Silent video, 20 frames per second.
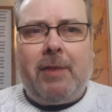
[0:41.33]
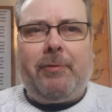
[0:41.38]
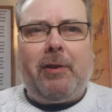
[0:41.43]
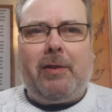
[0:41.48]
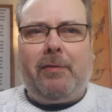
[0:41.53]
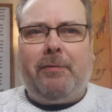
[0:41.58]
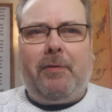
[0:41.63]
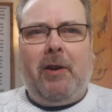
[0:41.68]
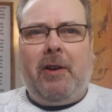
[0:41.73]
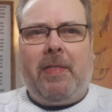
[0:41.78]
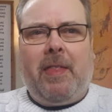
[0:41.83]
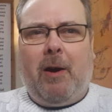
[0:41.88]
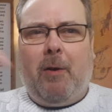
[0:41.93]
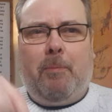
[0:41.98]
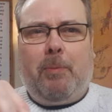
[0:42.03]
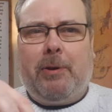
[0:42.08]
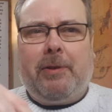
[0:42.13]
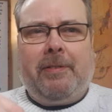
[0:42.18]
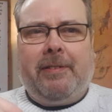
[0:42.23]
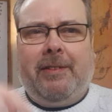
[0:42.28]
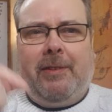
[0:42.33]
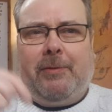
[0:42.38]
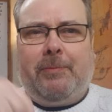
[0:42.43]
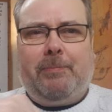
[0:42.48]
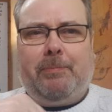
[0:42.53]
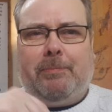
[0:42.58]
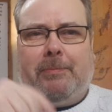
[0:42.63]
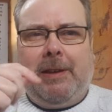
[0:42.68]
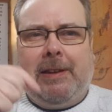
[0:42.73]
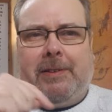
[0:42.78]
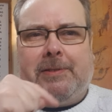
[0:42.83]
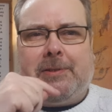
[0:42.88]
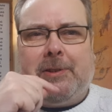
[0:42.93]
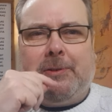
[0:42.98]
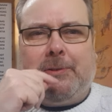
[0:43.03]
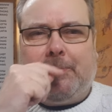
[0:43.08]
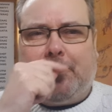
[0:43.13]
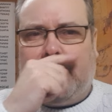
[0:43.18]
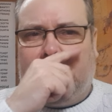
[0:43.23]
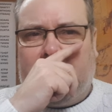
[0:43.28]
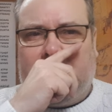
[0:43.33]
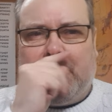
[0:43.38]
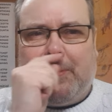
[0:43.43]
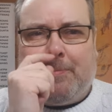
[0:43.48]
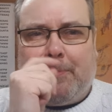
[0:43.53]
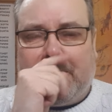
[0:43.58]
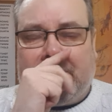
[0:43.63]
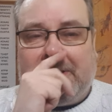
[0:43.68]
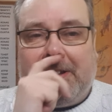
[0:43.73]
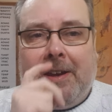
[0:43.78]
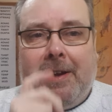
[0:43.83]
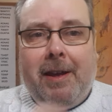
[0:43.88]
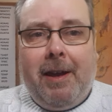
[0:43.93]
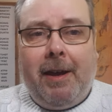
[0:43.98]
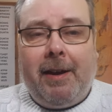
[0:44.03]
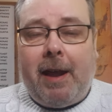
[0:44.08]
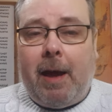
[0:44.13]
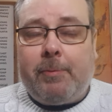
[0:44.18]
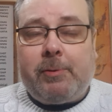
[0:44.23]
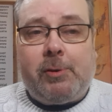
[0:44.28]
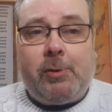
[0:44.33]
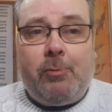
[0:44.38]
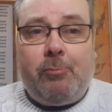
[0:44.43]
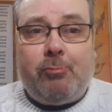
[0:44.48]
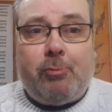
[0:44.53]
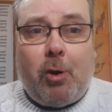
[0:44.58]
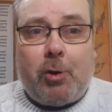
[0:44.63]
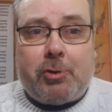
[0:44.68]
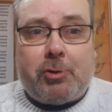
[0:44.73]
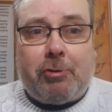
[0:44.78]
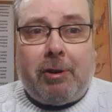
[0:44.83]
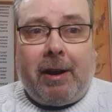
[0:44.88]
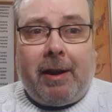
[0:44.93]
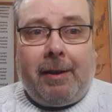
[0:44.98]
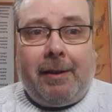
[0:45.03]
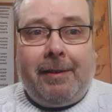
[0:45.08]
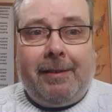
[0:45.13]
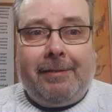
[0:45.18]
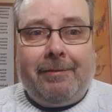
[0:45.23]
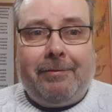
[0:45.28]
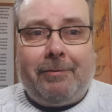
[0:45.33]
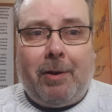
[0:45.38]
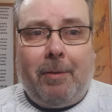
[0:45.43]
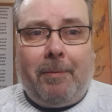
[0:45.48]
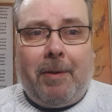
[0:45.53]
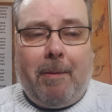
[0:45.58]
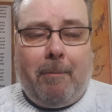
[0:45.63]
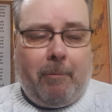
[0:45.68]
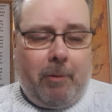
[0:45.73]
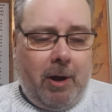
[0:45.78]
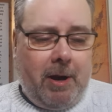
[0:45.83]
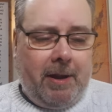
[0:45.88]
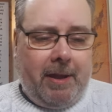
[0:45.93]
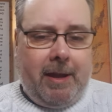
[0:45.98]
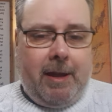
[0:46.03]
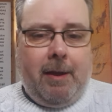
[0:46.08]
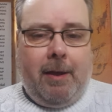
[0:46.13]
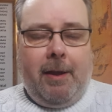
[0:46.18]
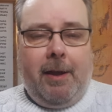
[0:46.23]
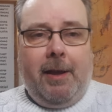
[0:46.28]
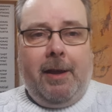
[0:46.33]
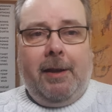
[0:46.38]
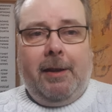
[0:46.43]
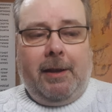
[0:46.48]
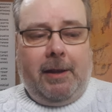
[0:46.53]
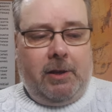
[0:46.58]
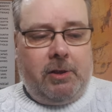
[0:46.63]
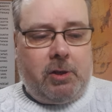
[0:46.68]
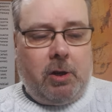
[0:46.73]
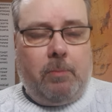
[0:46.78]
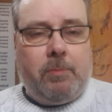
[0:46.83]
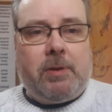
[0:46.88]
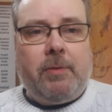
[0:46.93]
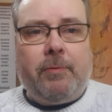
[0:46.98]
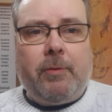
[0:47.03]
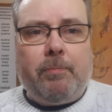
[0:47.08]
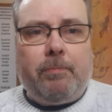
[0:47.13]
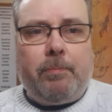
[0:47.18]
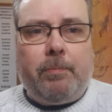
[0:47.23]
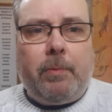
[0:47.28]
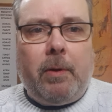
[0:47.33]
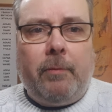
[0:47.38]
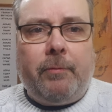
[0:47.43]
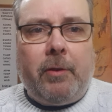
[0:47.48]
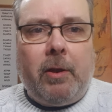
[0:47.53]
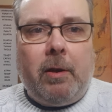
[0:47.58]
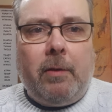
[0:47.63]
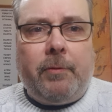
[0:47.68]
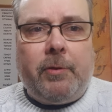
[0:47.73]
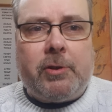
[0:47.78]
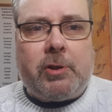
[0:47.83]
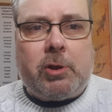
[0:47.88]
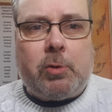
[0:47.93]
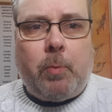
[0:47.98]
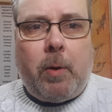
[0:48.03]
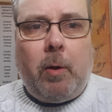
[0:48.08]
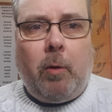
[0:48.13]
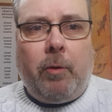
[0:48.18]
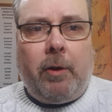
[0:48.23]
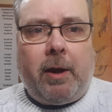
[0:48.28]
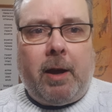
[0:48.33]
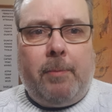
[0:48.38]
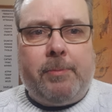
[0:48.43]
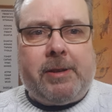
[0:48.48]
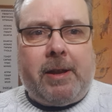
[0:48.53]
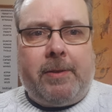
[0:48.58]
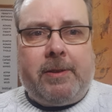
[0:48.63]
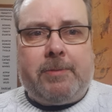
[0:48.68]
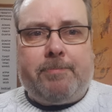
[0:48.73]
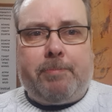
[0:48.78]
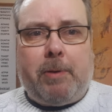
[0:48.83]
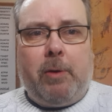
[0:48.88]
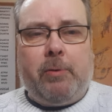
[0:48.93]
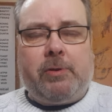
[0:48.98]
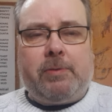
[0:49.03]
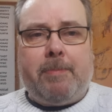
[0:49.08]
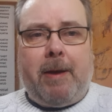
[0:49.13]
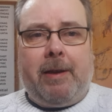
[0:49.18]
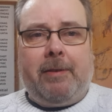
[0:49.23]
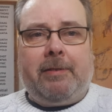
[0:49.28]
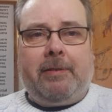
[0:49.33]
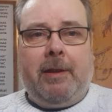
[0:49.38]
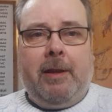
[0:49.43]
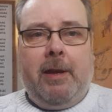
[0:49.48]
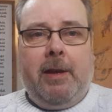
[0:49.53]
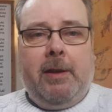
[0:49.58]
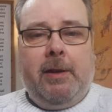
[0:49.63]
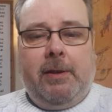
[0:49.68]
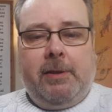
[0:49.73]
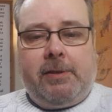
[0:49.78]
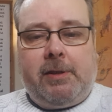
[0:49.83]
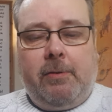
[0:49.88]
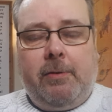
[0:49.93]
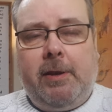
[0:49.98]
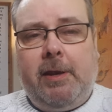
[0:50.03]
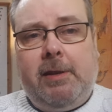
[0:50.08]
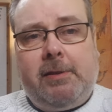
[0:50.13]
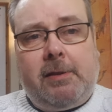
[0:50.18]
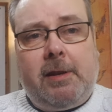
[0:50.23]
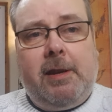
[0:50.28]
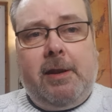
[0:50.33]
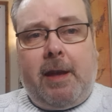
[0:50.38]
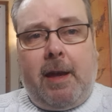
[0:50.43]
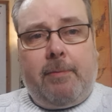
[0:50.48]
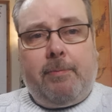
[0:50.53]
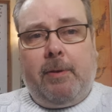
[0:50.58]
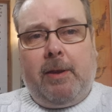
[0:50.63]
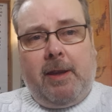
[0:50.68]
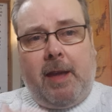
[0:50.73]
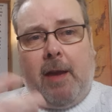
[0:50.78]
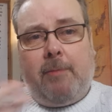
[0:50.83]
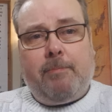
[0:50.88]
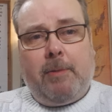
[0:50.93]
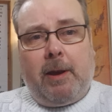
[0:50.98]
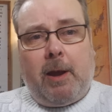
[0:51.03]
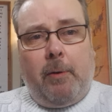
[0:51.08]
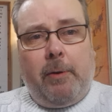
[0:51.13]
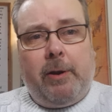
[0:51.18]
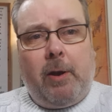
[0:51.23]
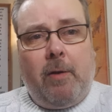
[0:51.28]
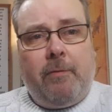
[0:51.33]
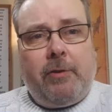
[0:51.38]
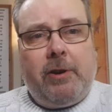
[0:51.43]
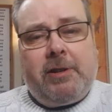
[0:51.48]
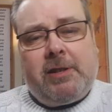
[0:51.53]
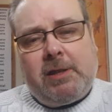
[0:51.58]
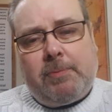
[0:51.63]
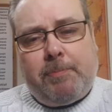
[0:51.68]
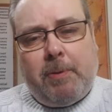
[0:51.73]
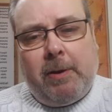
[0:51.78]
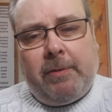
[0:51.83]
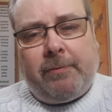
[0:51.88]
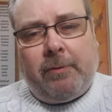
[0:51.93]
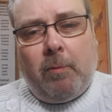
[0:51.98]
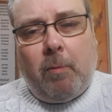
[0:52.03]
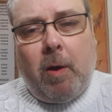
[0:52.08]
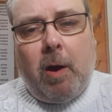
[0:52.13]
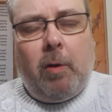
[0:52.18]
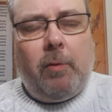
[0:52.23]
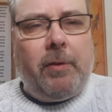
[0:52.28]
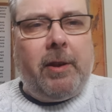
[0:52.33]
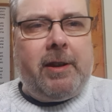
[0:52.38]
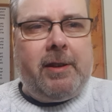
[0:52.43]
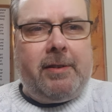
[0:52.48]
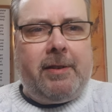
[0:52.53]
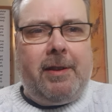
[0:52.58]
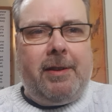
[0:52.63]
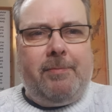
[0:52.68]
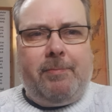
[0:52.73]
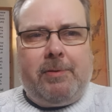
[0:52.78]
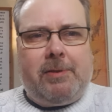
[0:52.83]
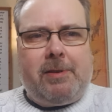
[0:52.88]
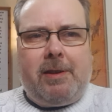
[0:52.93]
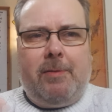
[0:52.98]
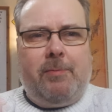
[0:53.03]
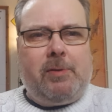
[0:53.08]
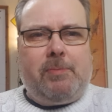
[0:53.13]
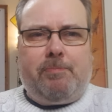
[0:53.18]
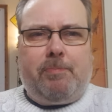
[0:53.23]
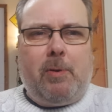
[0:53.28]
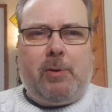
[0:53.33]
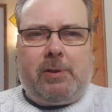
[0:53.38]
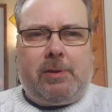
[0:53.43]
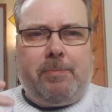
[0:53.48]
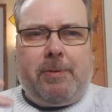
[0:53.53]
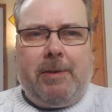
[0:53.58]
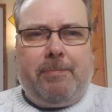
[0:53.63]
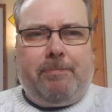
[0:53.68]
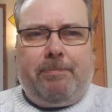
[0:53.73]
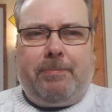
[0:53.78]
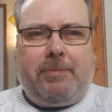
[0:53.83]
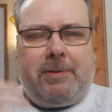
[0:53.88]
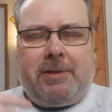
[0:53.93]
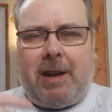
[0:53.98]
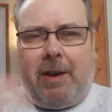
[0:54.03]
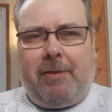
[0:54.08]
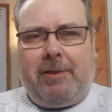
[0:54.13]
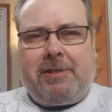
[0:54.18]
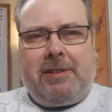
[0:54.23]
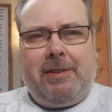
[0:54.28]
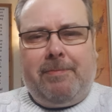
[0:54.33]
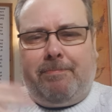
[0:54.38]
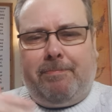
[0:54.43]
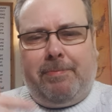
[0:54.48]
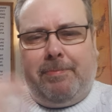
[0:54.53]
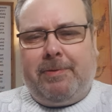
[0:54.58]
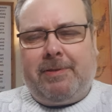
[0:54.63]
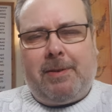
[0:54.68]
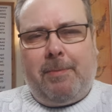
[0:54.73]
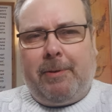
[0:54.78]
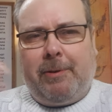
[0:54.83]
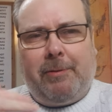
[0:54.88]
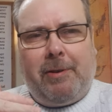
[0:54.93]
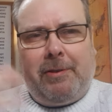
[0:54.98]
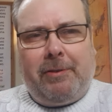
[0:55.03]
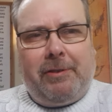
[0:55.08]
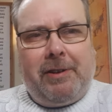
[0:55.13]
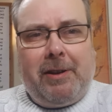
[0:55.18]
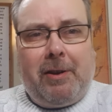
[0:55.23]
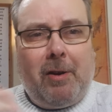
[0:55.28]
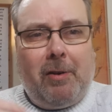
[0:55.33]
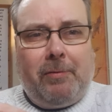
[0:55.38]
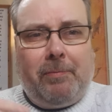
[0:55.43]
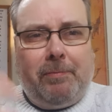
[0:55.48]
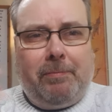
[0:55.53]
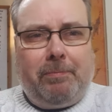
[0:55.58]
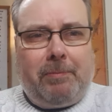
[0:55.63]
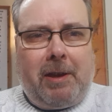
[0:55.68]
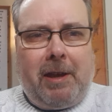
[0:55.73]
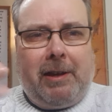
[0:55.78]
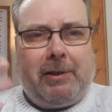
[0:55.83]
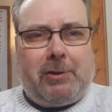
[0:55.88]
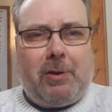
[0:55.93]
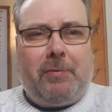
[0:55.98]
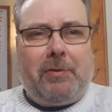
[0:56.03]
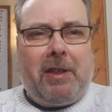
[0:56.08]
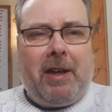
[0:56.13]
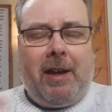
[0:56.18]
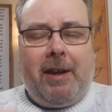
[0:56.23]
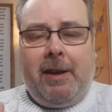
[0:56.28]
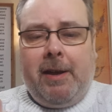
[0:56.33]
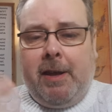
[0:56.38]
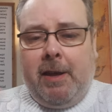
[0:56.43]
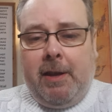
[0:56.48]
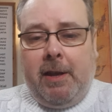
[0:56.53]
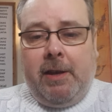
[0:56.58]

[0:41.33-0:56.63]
If I can find that, I'll put it in the links in the tubers. An absolute rogering from him, really, in terms of the swill that comes out of this bloke's mouth. So he gave him a going over. He disappeared for a while, and then he was supposed to be a charity something or other, and he got kicked off of that.